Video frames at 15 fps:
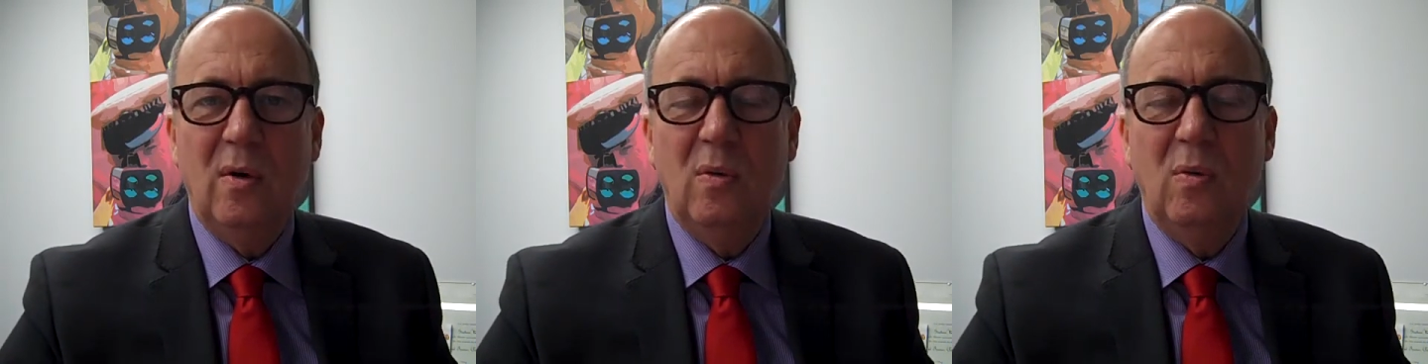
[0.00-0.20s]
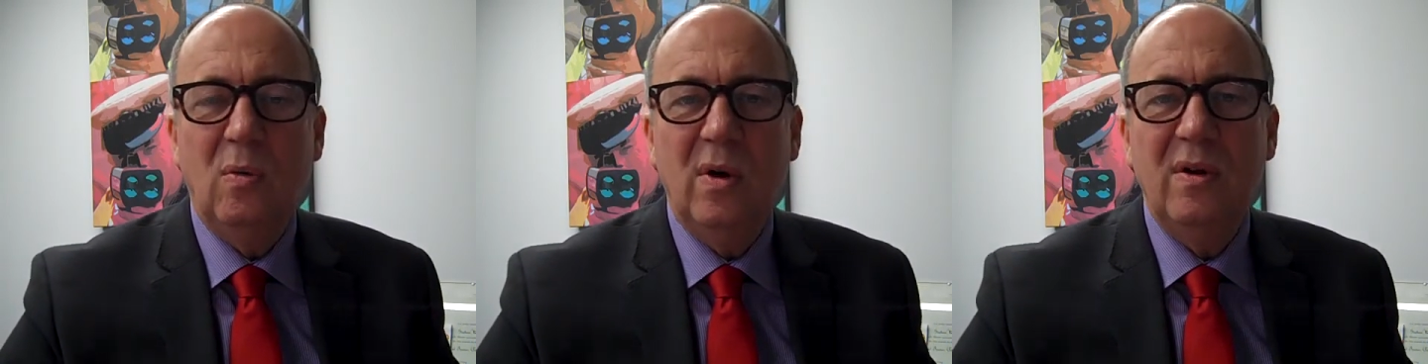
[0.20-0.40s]

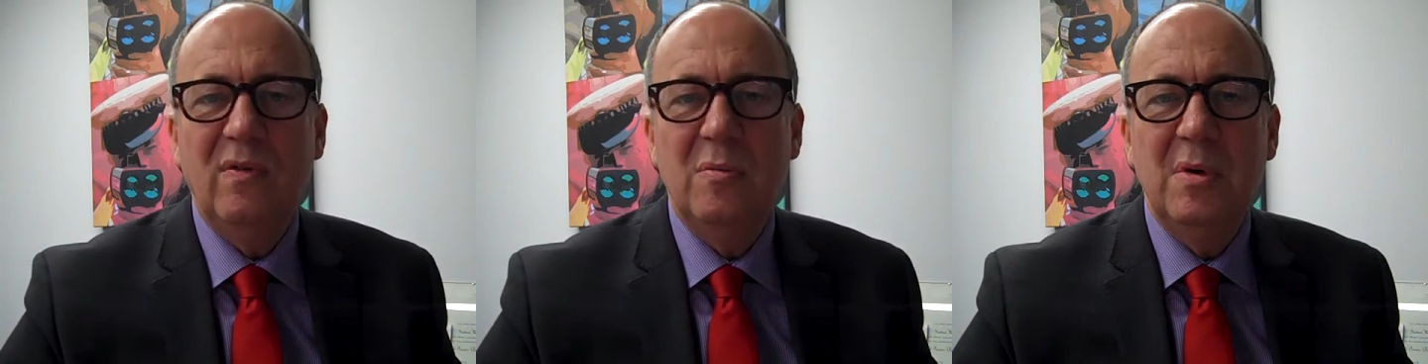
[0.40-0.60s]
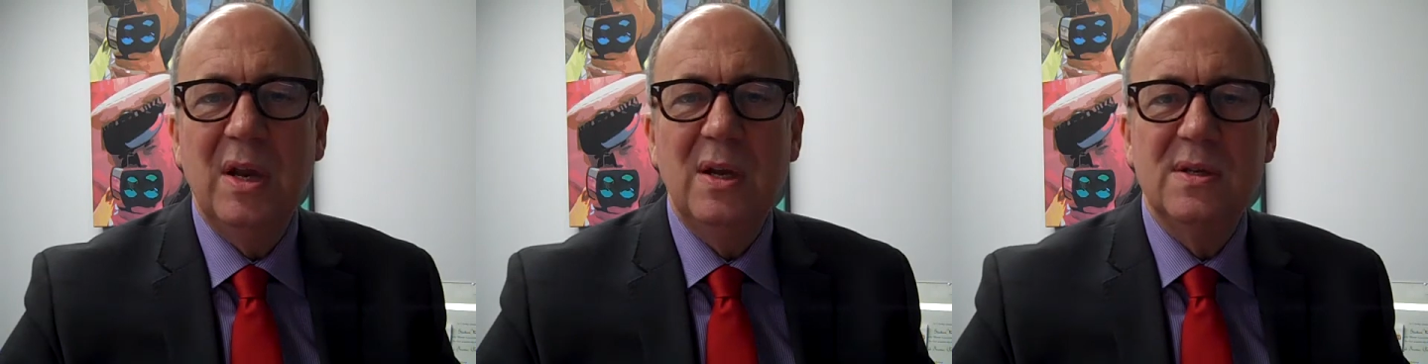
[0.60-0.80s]
one of
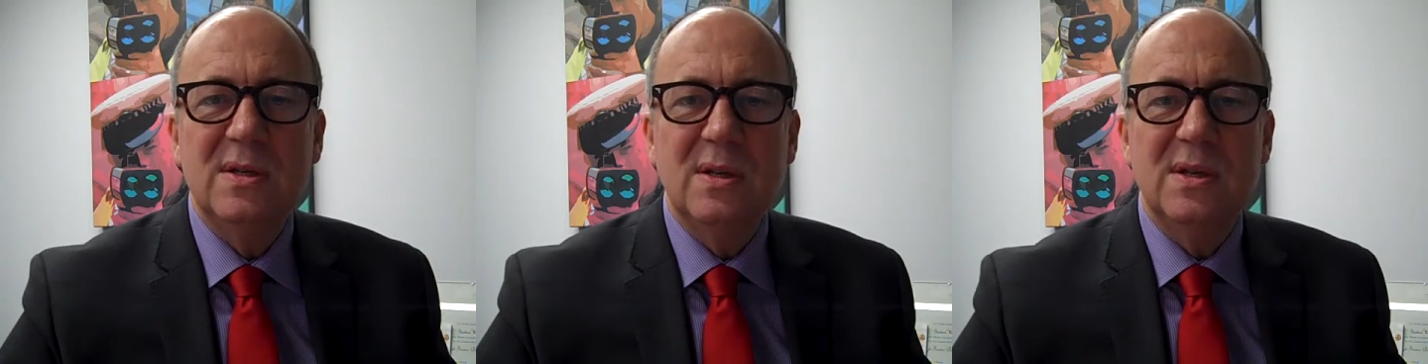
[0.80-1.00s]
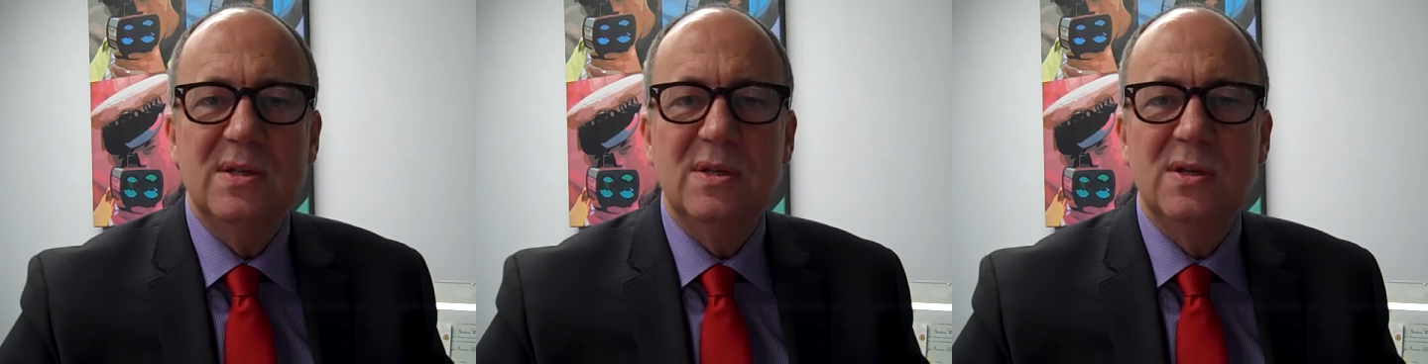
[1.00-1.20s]
the many
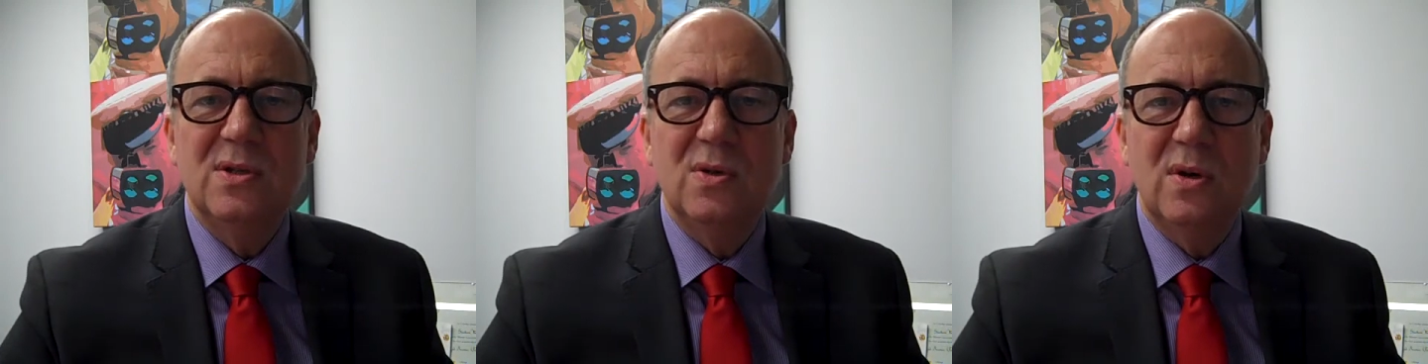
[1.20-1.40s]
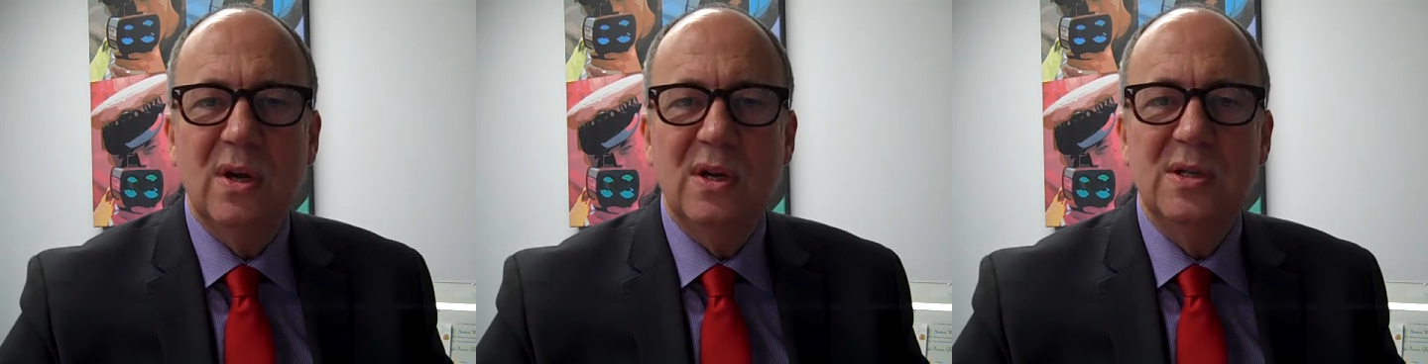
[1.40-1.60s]
solicitors
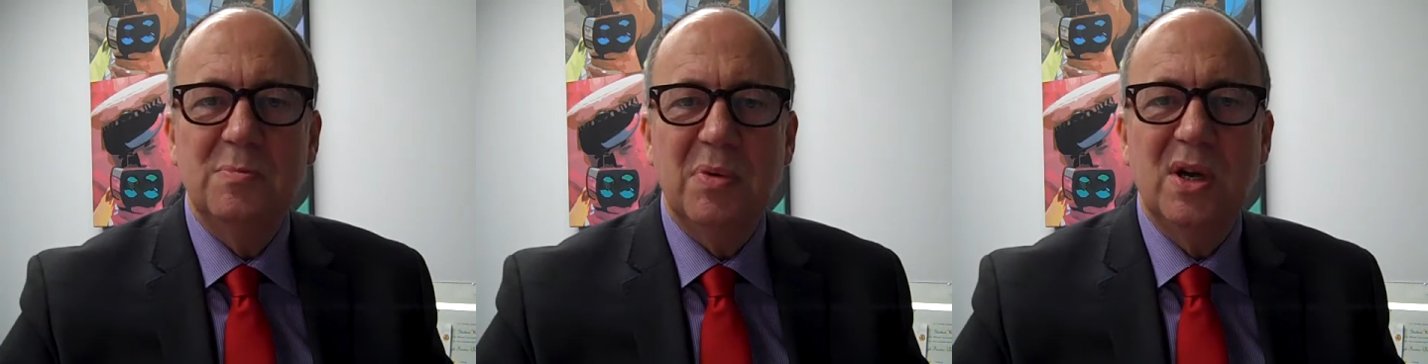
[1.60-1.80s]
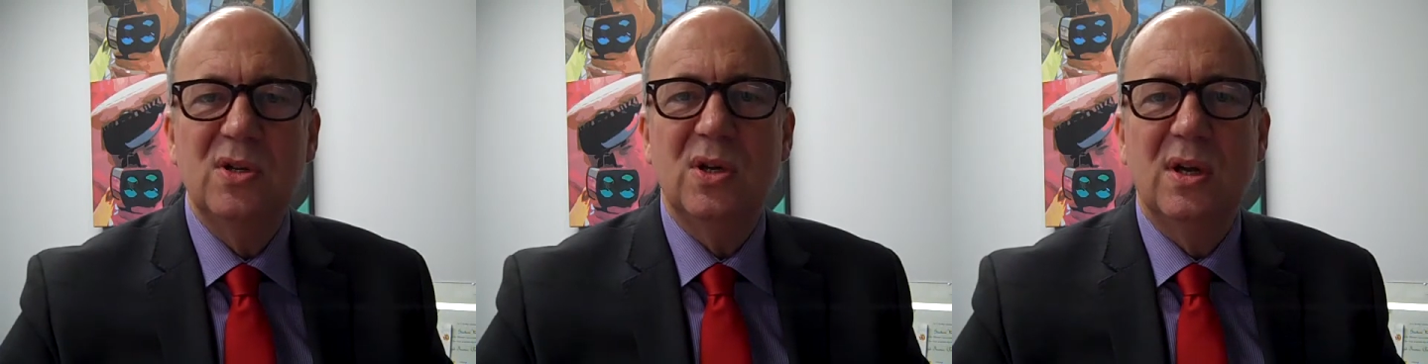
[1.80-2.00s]
who are now
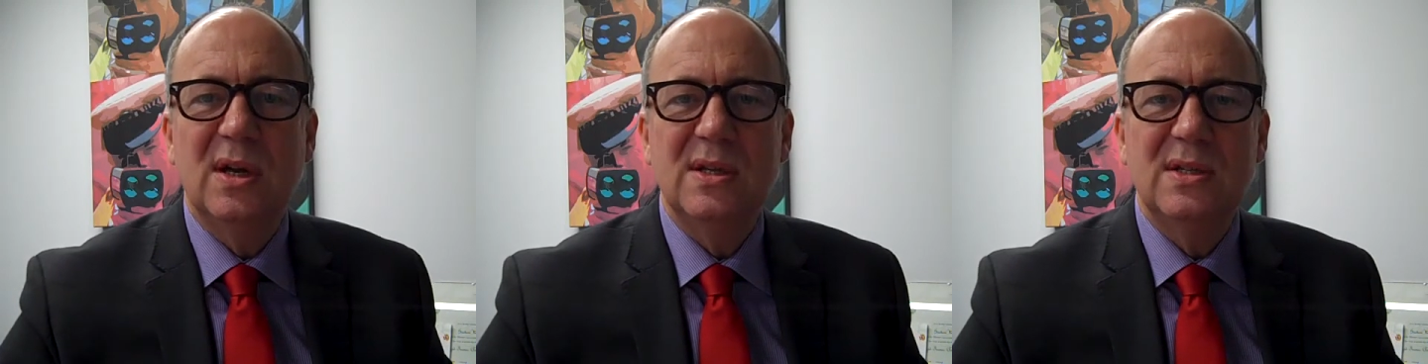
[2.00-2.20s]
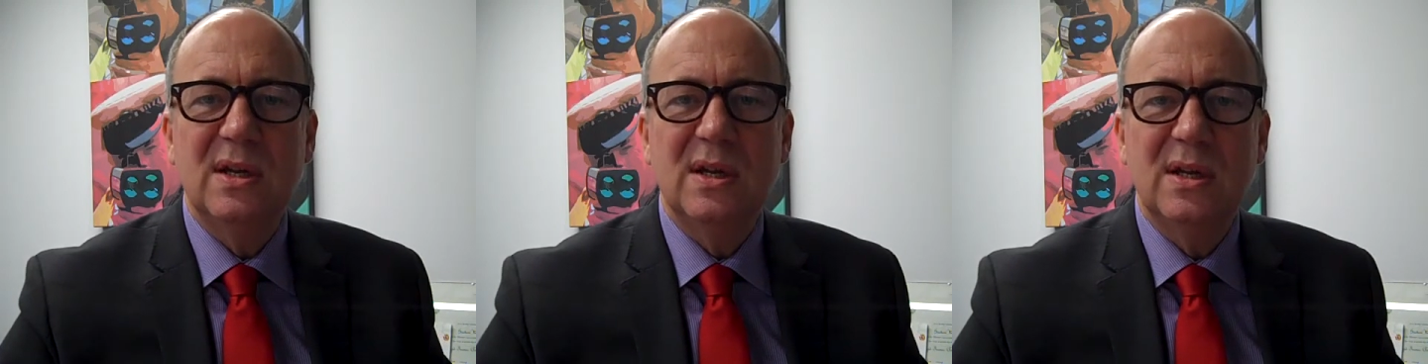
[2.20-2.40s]

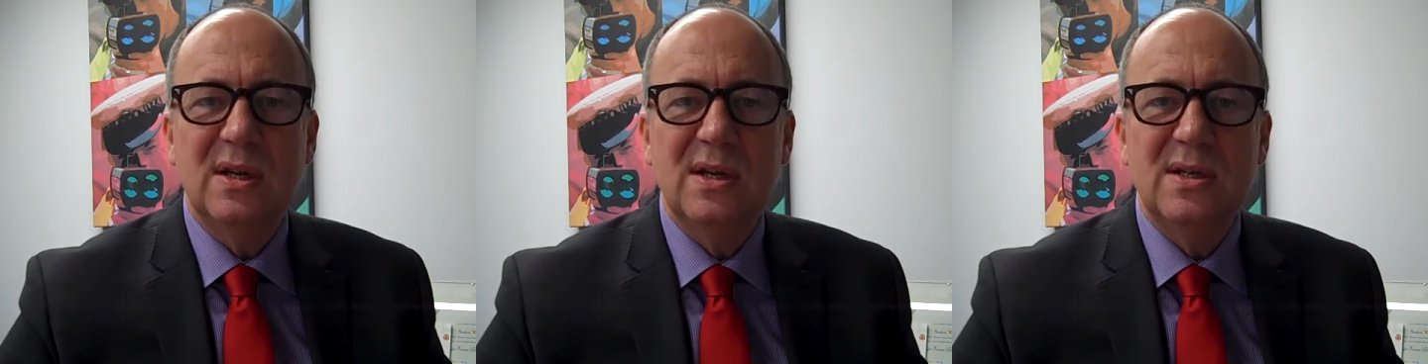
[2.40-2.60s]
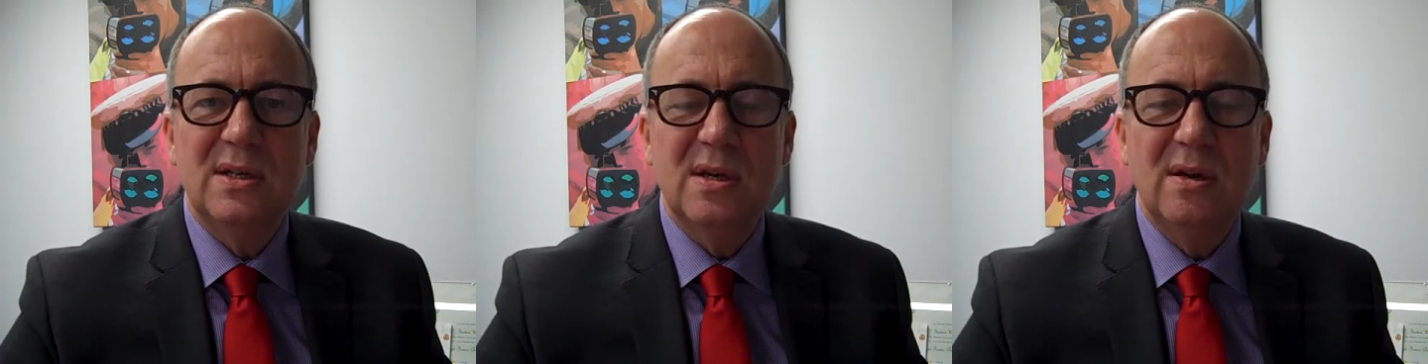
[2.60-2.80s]
specialising in
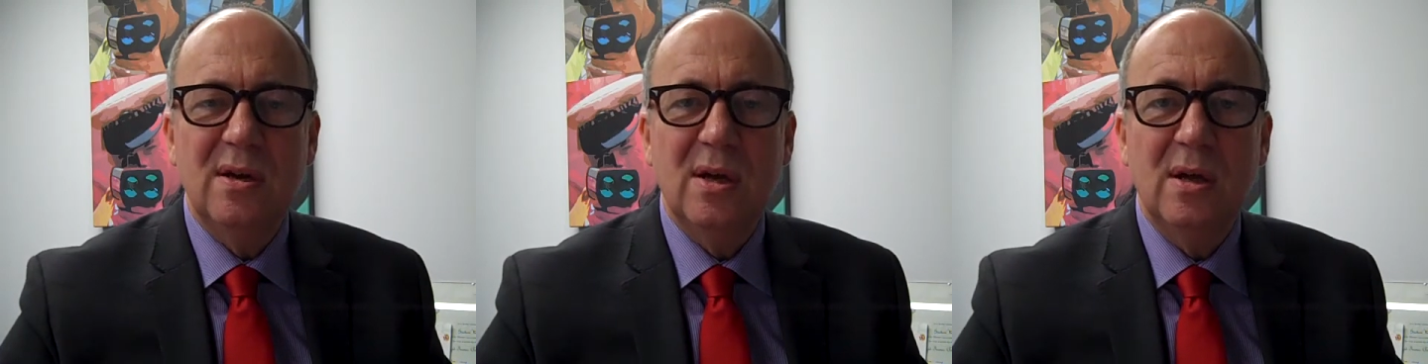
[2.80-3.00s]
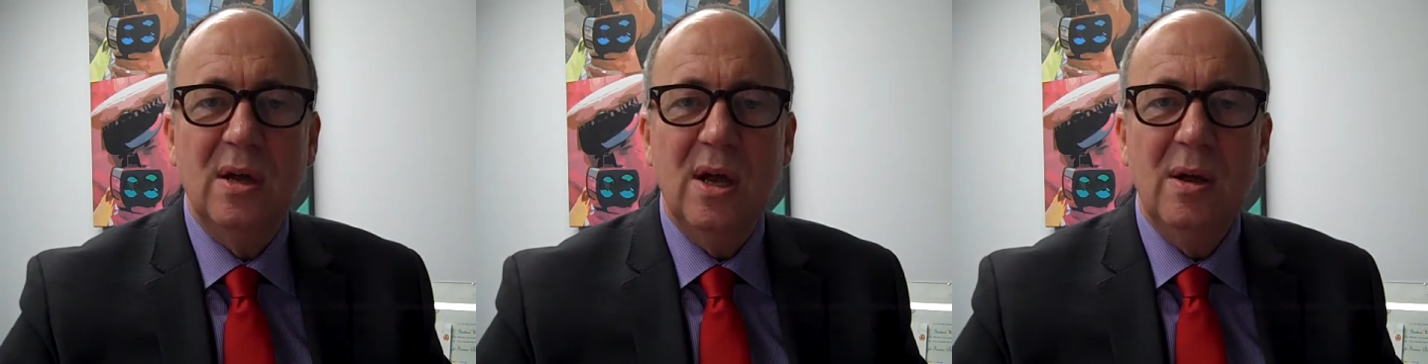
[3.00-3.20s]
this
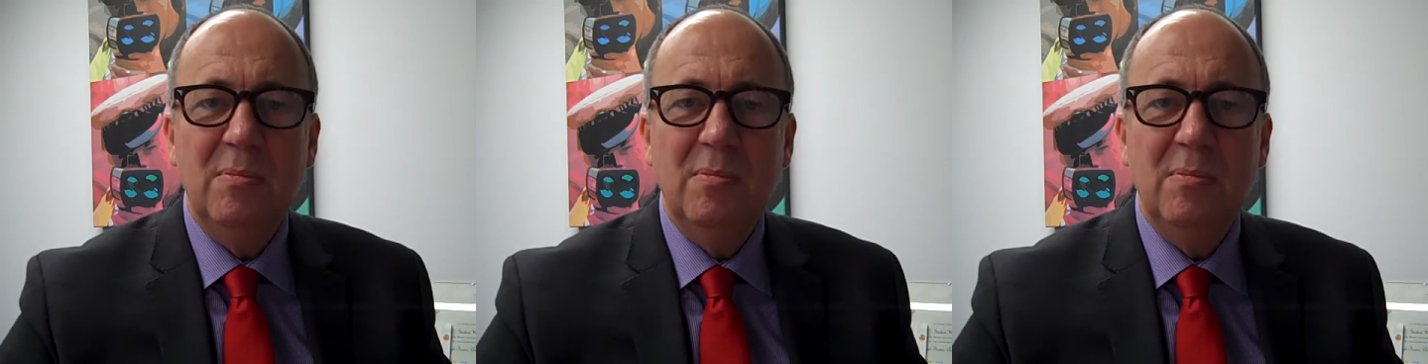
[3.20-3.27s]
area,